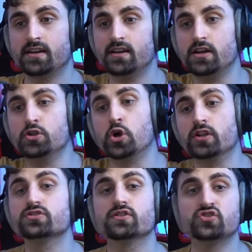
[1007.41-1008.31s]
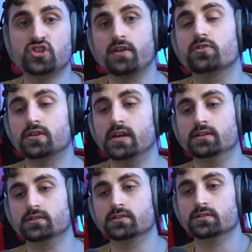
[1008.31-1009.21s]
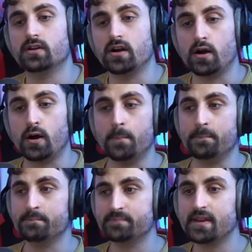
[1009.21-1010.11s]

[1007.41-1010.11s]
uh, knowledge of general killer um,